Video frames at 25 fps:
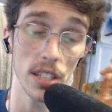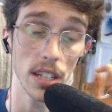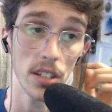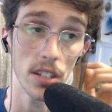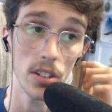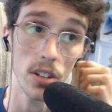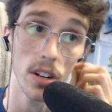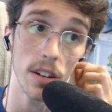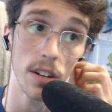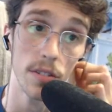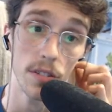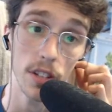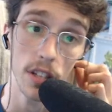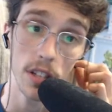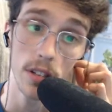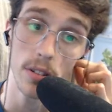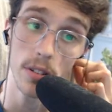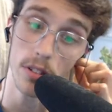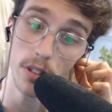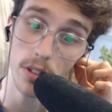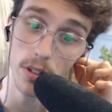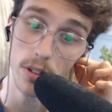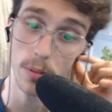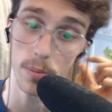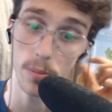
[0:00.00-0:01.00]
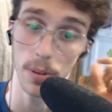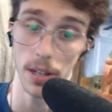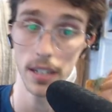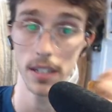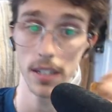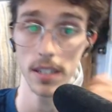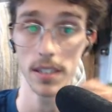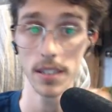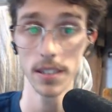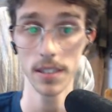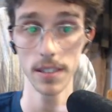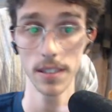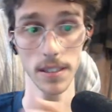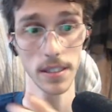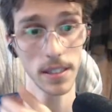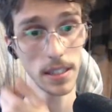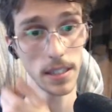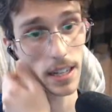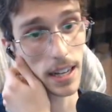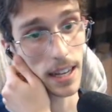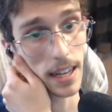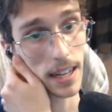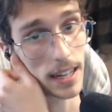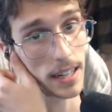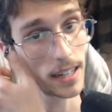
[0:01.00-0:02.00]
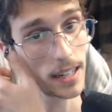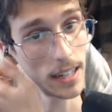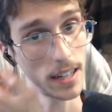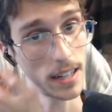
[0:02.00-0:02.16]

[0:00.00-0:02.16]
her off to YouTube, and I